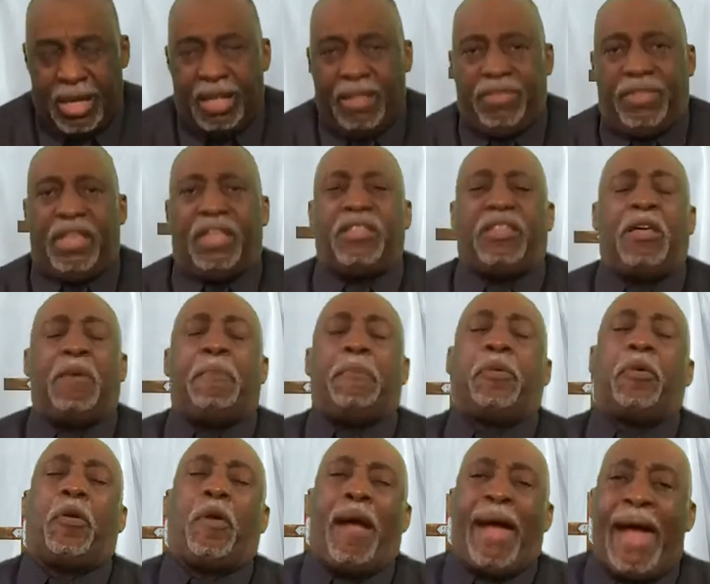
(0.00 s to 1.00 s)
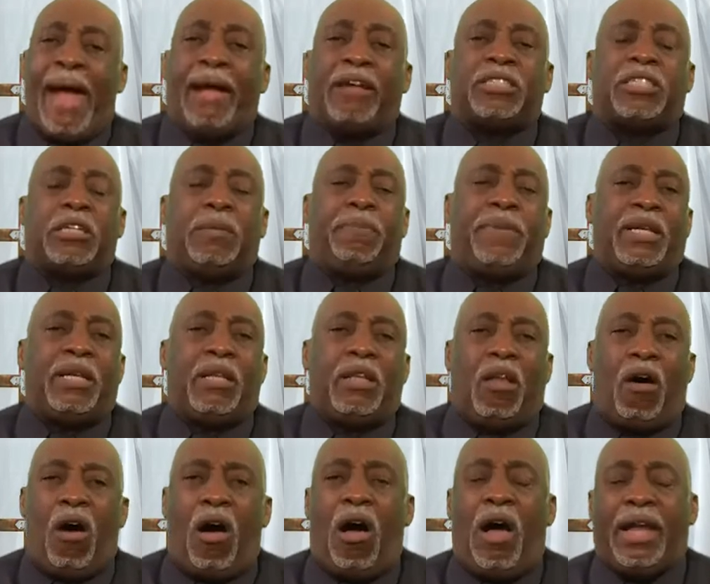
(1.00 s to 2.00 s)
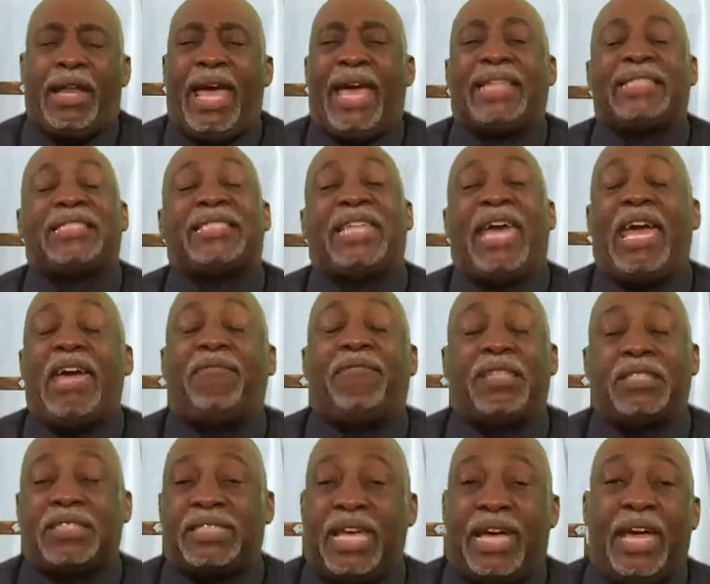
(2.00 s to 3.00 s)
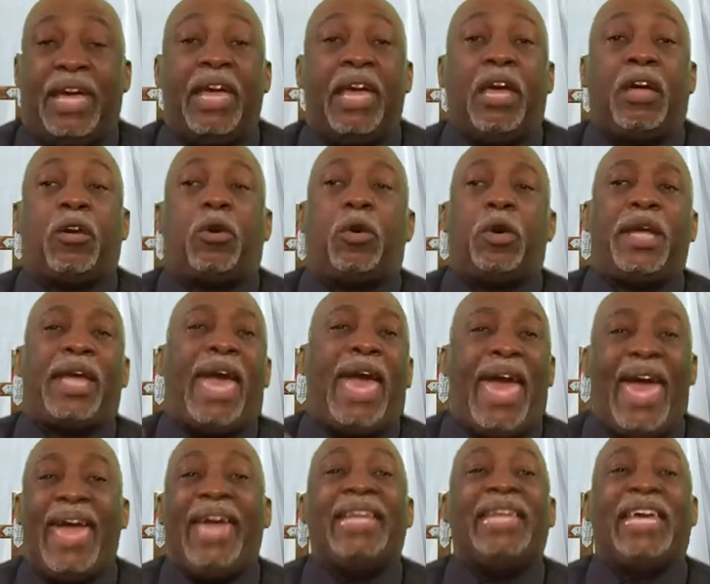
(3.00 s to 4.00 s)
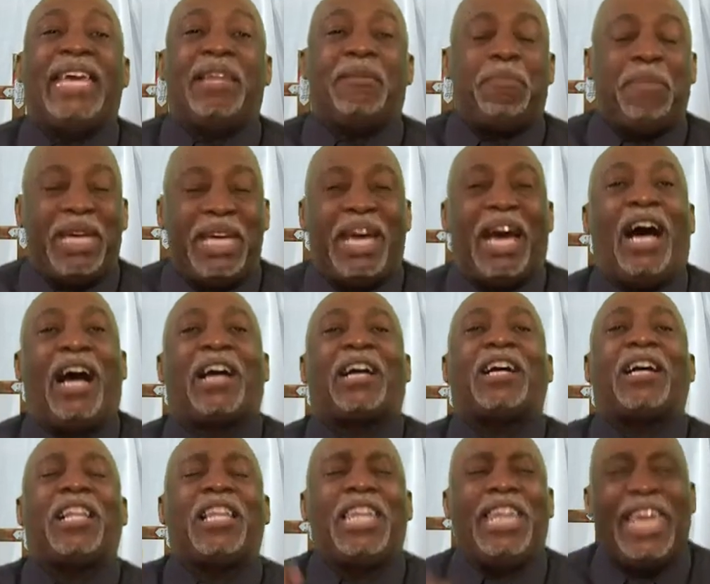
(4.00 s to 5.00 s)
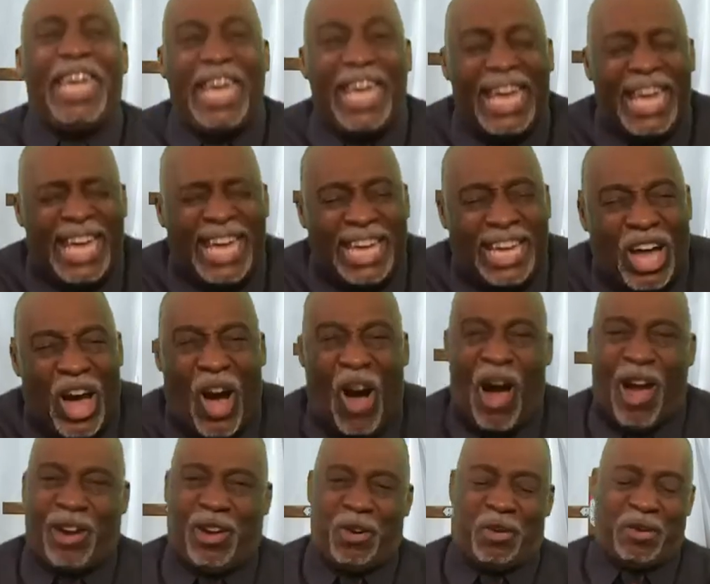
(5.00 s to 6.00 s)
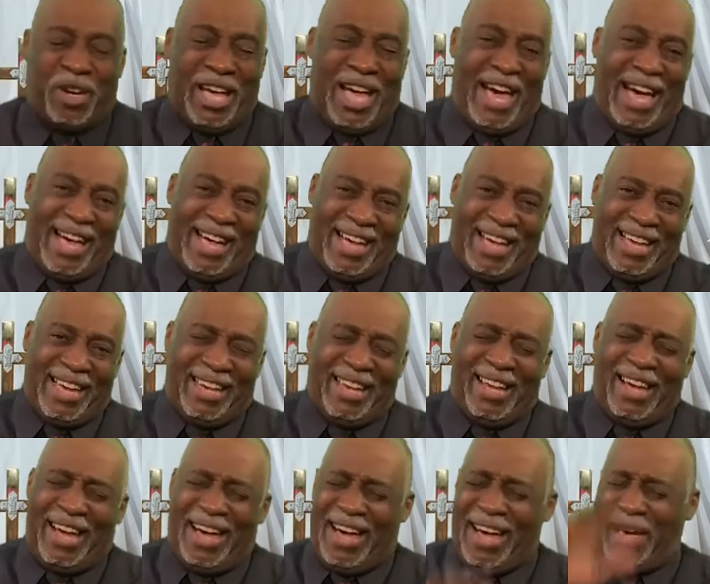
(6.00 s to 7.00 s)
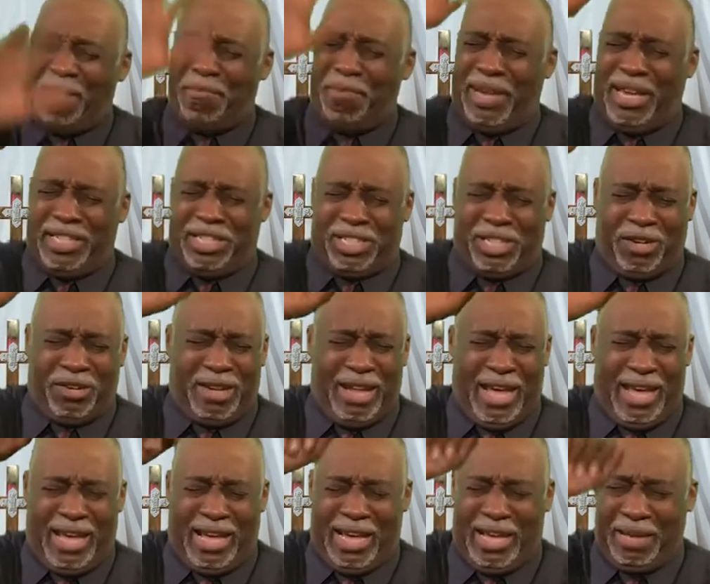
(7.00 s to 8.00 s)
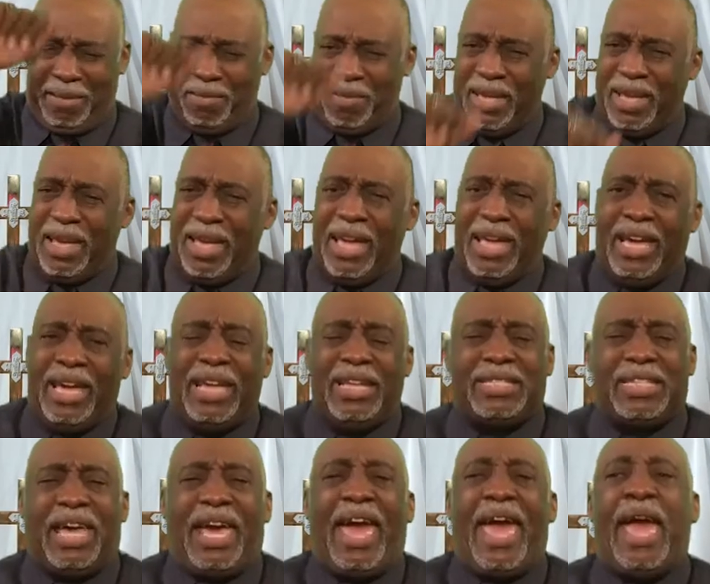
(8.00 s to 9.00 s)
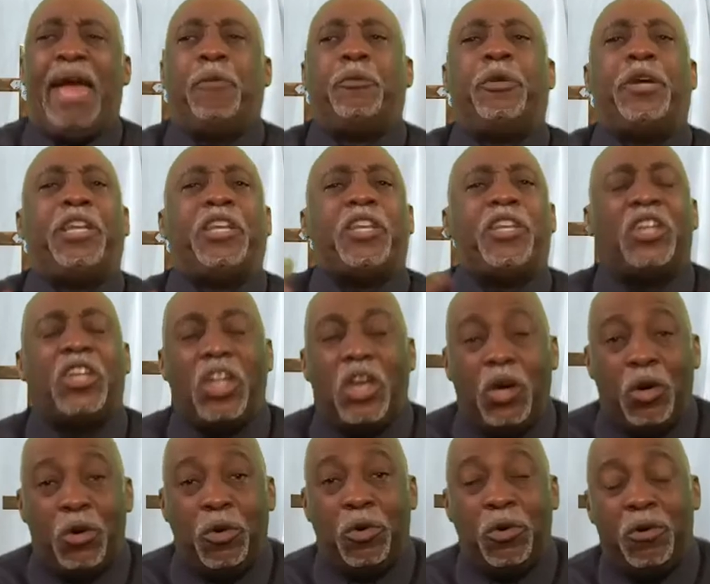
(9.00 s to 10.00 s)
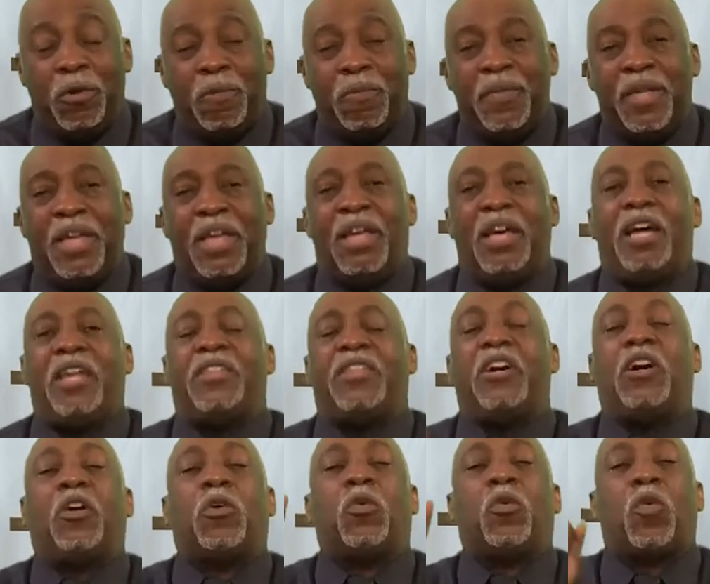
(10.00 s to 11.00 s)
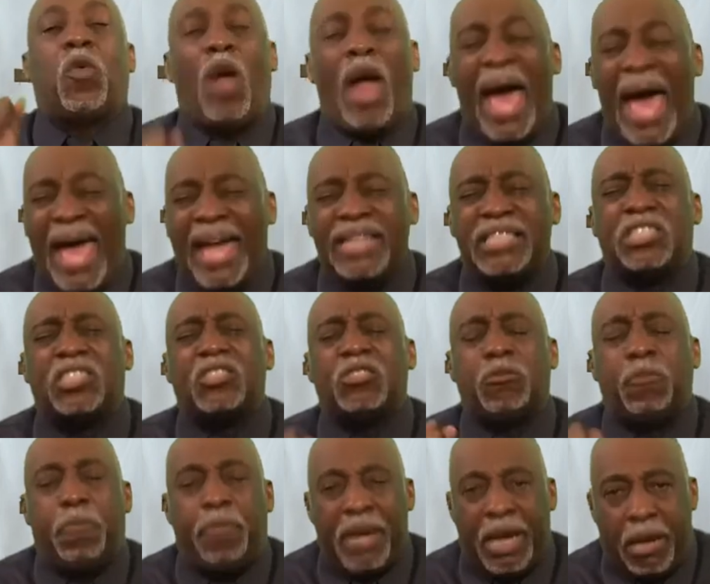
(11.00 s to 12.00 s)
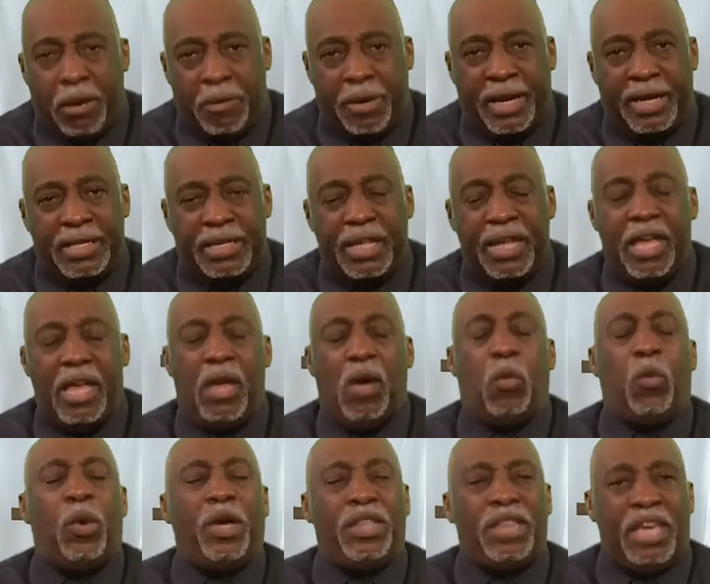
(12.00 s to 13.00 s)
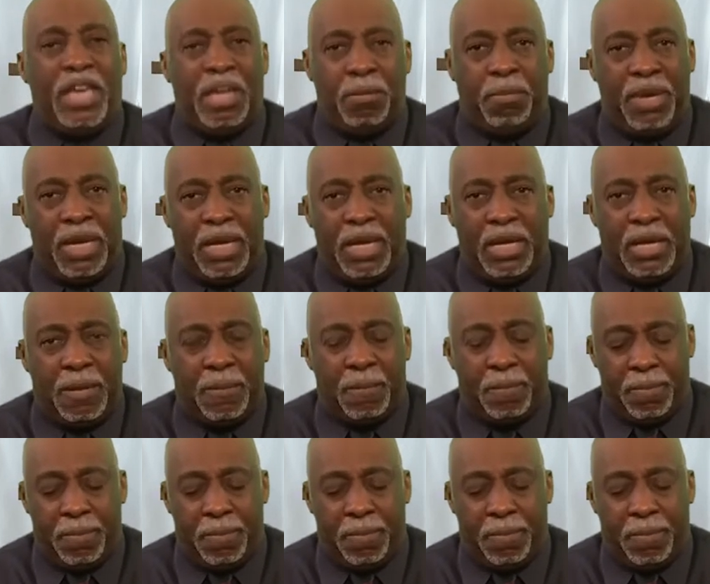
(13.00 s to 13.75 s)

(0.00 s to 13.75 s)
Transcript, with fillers: then the prayer should be, Lord, as David said, create in me a clean heart, O God. Ah, bless your name. He said, and renew a right spirit within me.